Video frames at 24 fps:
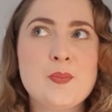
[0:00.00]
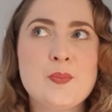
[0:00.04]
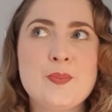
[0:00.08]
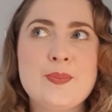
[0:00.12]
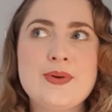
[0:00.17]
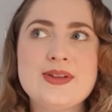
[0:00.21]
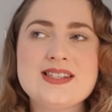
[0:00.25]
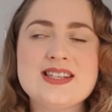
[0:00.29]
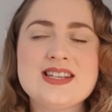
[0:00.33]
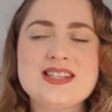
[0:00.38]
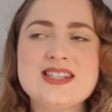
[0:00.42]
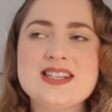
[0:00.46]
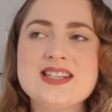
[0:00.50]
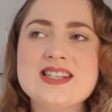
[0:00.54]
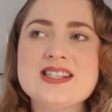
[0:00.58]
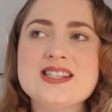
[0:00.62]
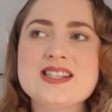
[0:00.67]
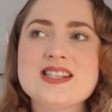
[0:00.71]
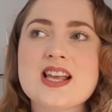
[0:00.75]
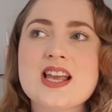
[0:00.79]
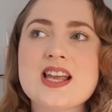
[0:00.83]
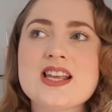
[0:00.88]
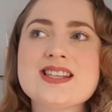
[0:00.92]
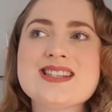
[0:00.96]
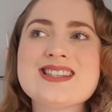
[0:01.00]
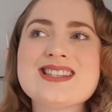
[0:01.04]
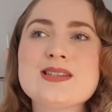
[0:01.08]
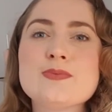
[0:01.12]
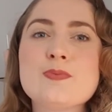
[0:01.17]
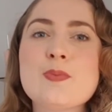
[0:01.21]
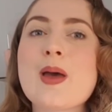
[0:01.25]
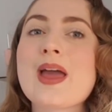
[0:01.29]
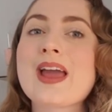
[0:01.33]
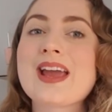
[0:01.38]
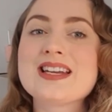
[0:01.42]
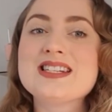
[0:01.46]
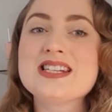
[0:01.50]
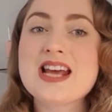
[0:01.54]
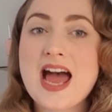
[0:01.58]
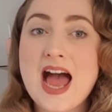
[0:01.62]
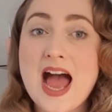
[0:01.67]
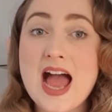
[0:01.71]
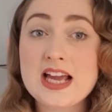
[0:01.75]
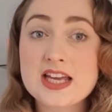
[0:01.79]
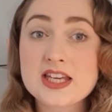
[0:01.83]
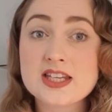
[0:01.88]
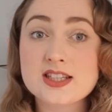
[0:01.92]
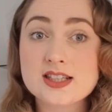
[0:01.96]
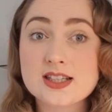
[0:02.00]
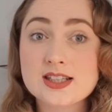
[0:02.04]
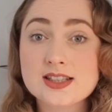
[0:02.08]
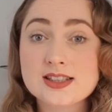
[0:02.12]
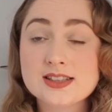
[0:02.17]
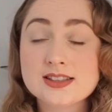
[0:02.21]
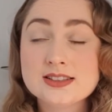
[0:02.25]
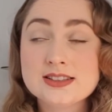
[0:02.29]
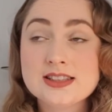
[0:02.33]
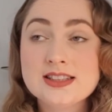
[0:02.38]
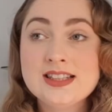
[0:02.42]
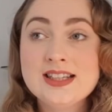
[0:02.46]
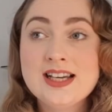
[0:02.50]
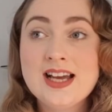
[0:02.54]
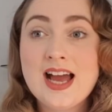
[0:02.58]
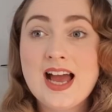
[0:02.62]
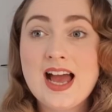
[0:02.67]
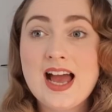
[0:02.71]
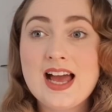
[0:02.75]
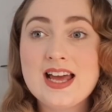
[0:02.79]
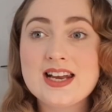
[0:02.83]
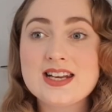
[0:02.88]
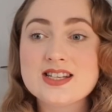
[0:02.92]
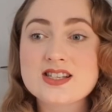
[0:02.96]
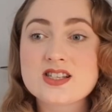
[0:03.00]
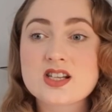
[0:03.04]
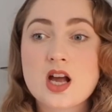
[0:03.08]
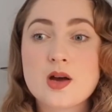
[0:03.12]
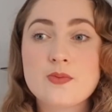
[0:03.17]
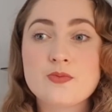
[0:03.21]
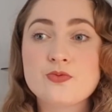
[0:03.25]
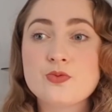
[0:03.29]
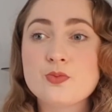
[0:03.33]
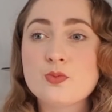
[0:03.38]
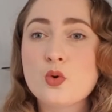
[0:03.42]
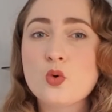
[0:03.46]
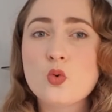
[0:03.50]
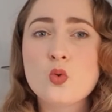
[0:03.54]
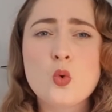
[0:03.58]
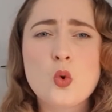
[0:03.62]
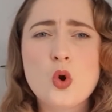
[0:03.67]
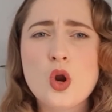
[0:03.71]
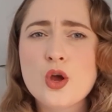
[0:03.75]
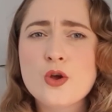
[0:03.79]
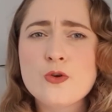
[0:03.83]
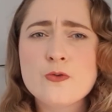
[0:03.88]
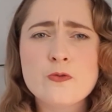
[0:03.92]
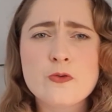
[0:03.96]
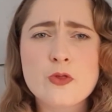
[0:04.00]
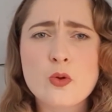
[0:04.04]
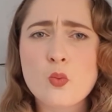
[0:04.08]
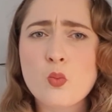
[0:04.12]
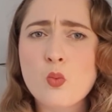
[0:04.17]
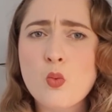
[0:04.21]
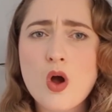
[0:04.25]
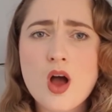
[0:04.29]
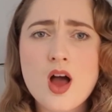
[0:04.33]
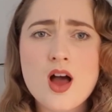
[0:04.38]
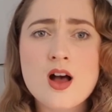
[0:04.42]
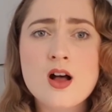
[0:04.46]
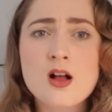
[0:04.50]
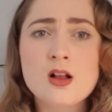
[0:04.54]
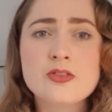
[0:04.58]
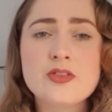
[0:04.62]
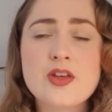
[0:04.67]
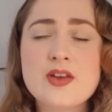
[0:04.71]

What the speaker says: But it is spectacular, and it's come from all over the world.